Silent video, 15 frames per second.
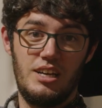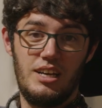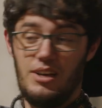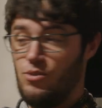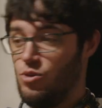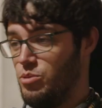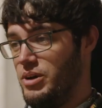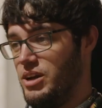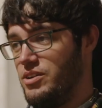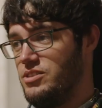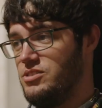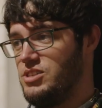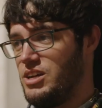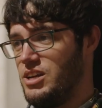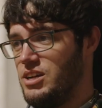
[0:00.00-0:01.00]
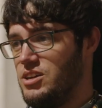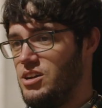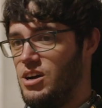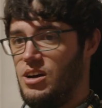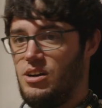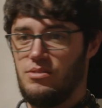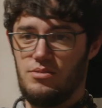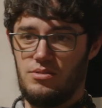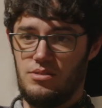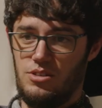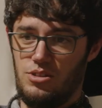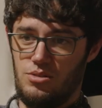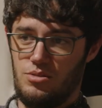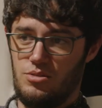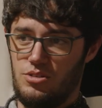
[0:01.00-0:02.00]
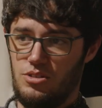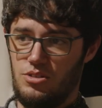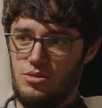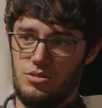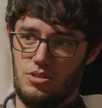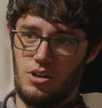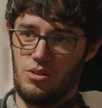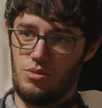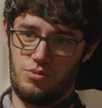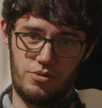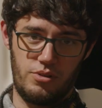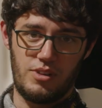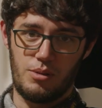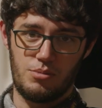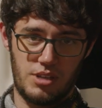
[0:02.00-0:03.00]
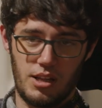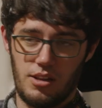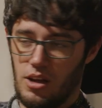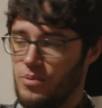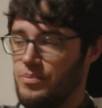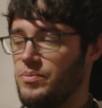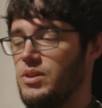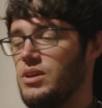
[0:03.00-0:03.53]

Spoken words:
If you want to buy a second-hand car, you'd go through them to get a loan.